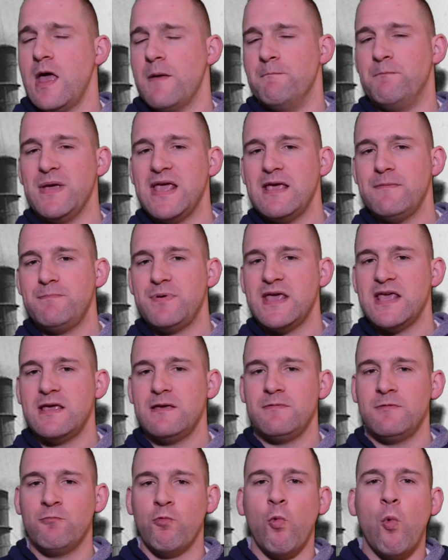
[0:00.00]

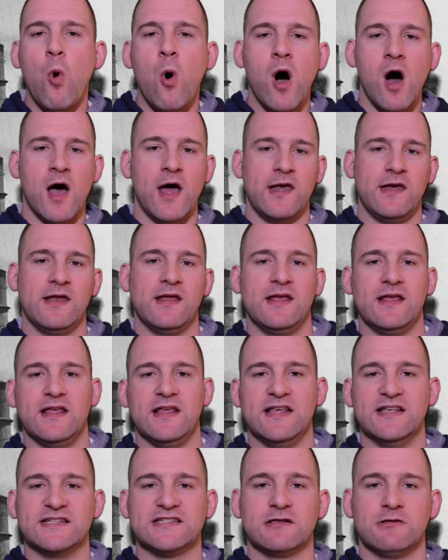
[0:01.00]
BB-1
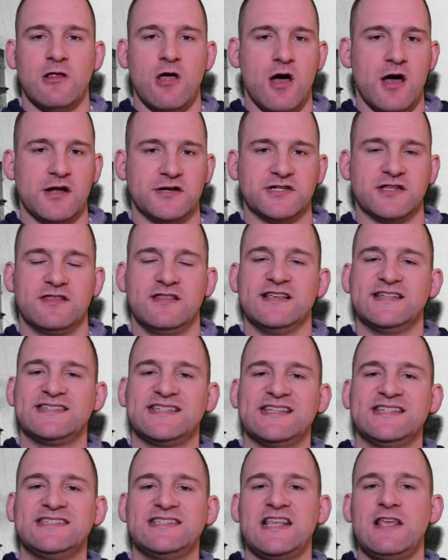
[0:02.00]
is launched.
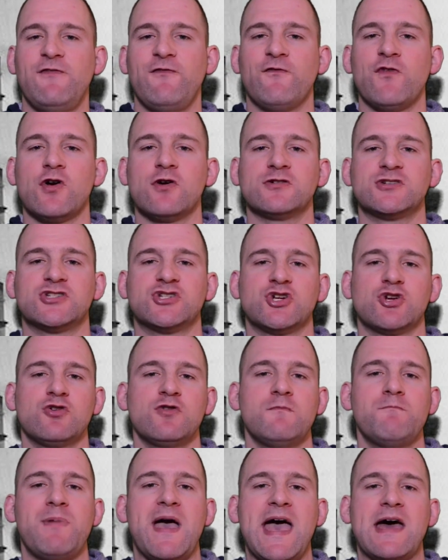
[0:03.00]
This is the first
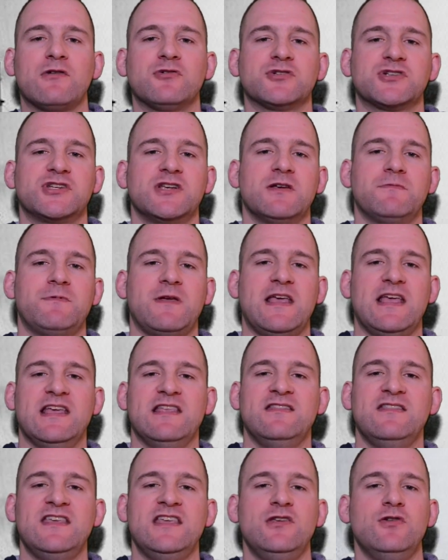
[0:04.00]
true battleship
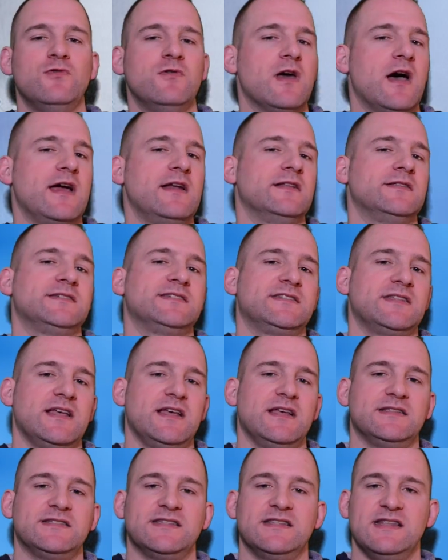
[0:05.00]
in the United
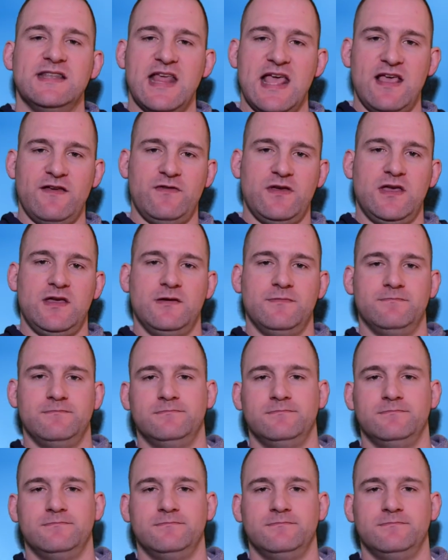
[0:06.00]
States Navy.